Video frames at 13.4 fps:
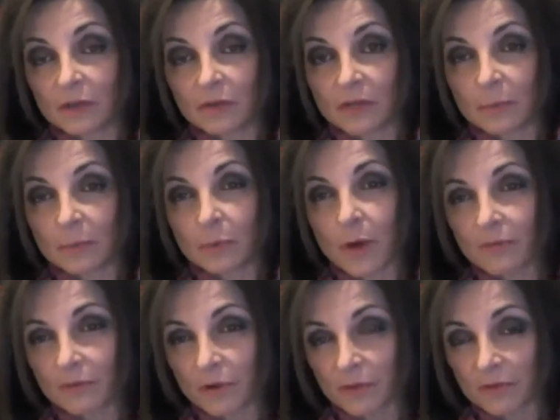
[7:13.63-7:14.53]
net
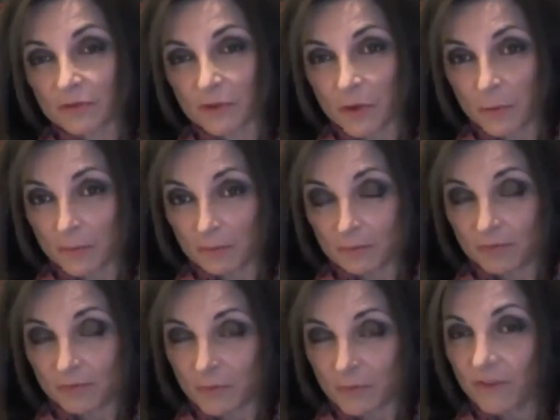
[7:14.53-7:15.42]
profit on the film
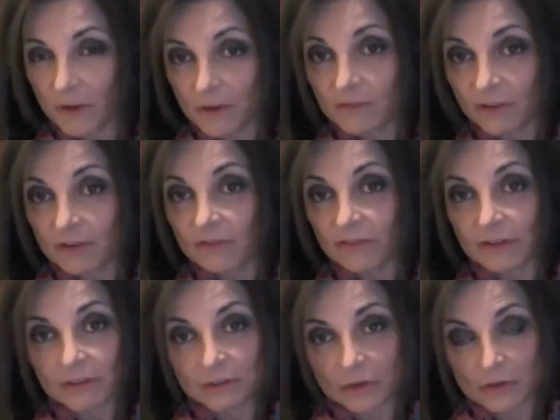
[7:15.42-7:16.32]
for a very, very,
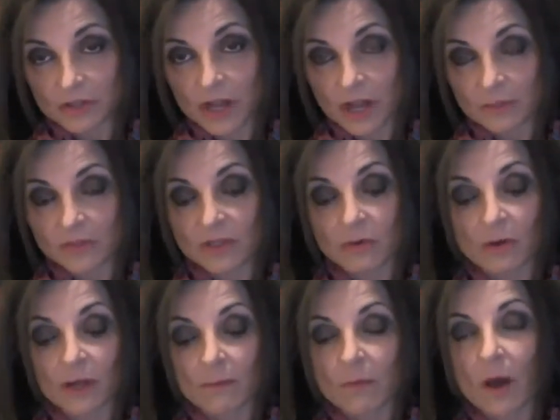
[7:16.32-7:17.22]
very long time. So
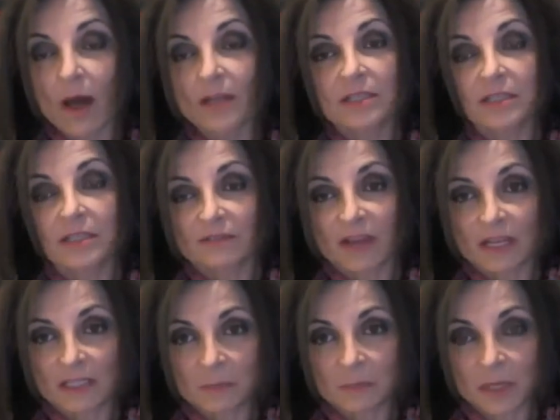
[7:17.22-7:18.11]
a modest
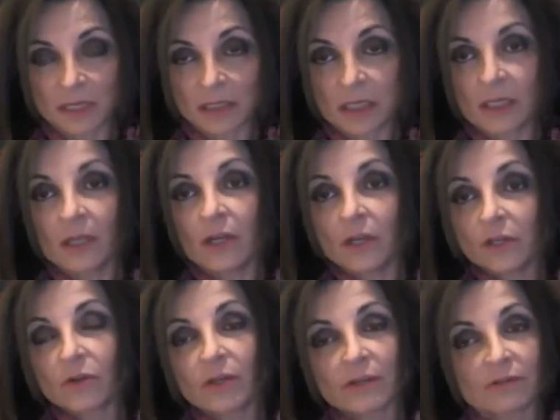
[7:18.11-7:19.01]
investment
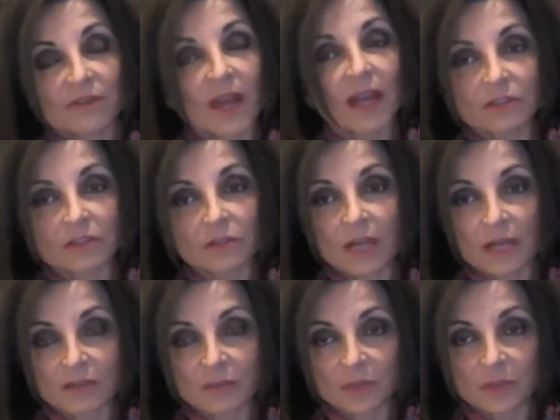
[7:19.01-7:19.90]
could, in fact, turn
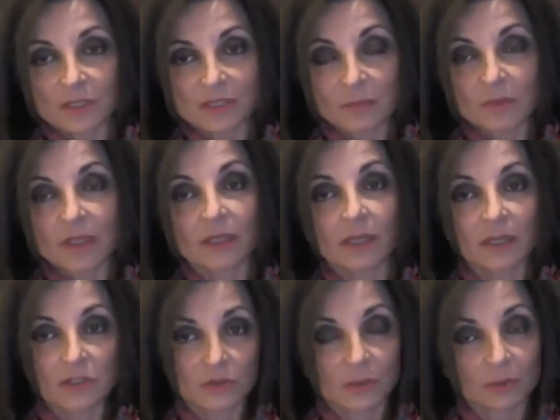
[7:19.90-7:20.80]
out to be something
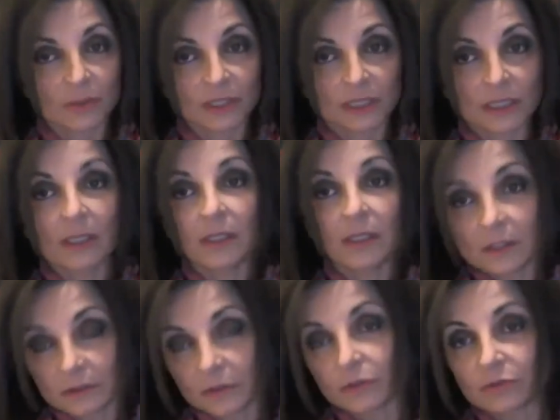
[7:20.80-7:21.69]
extremely
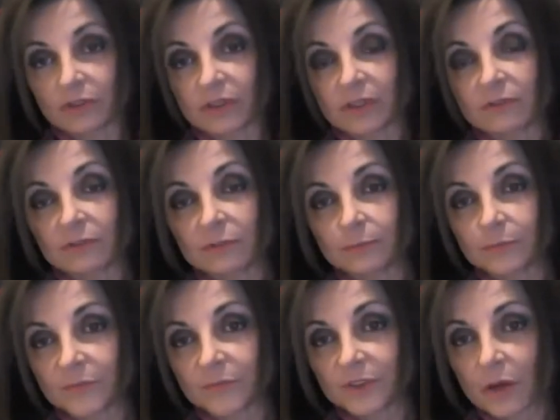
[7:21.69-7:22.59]
lucrative.
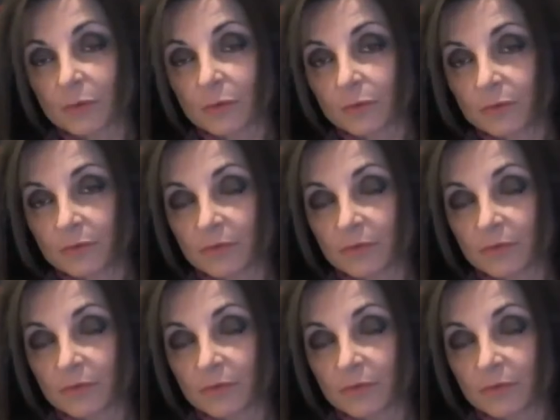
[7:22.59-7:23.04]
So